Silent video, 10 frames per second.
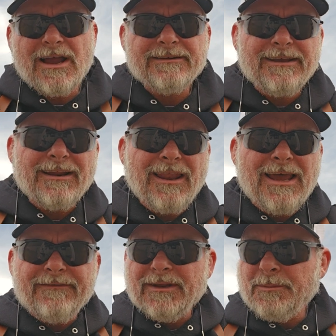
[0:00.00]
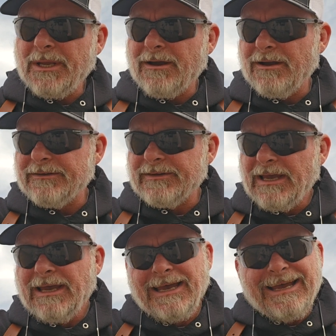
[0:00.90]
1911, because
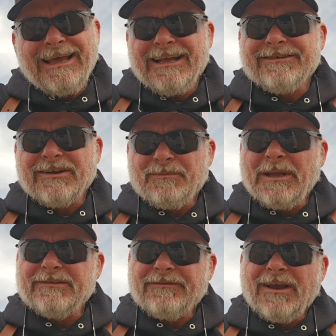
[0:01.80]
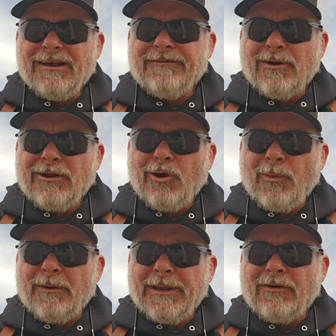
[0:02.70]
that's an expensive gun for a
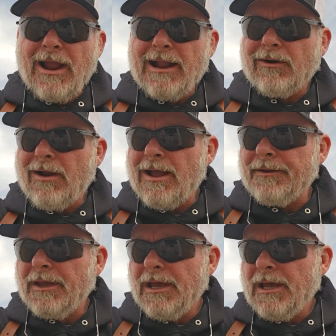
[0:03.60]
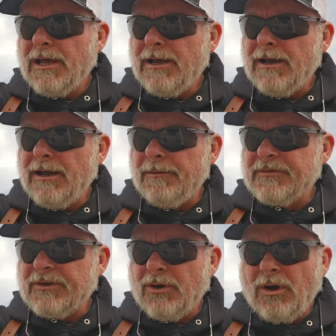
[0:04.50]
doper to be dragging around.
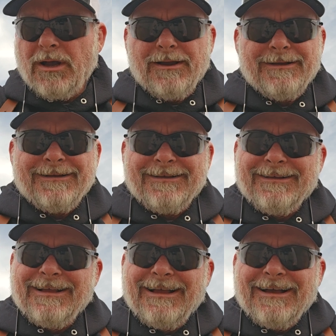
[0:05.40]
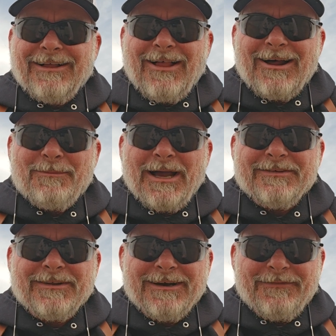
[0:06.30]
So a lot of my
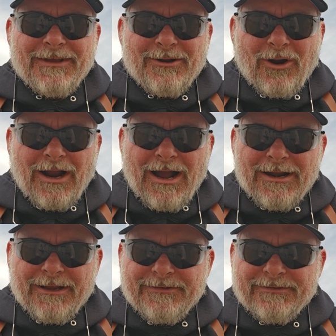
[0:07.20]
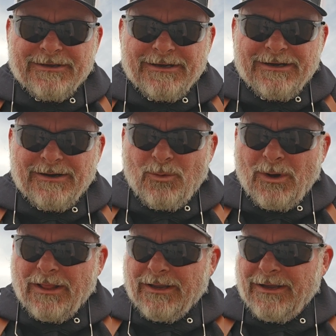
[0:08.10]
stuff in narcotics,
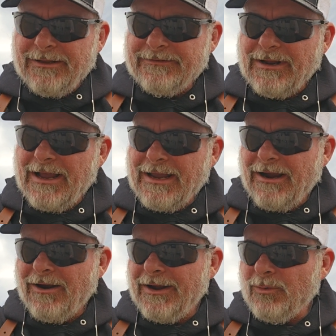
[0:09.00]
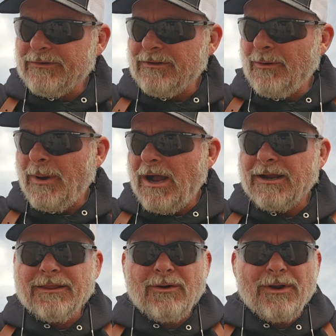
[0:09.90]
one of the guns that I carried was a little
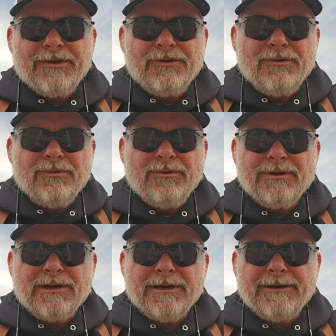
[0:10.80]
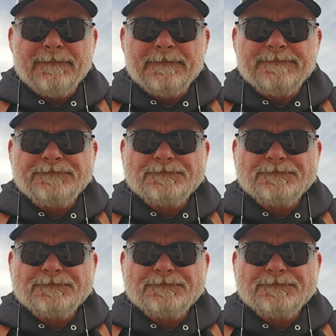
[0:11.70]
pocket 32,